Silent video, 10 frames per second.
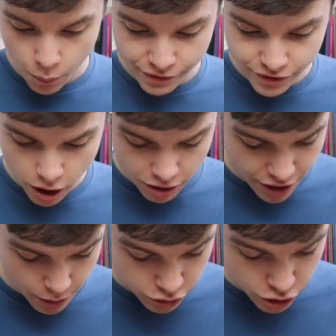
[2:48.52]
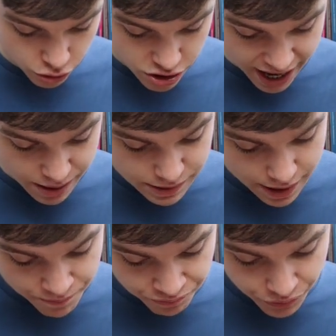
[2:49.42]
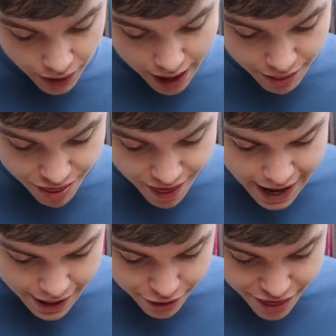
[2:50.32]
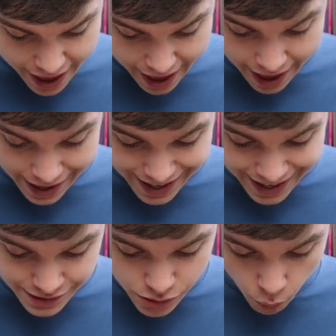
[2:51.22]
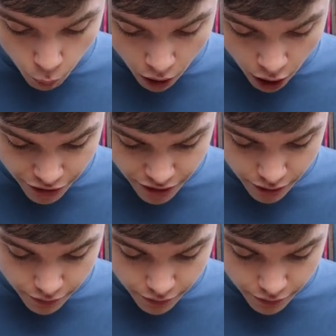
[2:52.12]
We've got those two shapes. And that there is one